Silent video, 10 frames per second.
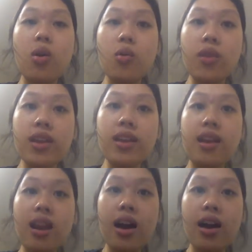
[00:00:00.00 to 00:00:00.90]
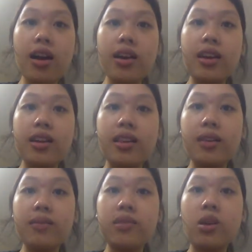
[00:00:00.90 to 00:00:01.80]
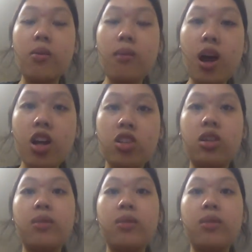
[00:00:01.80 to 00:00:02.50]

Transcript: We like them so much.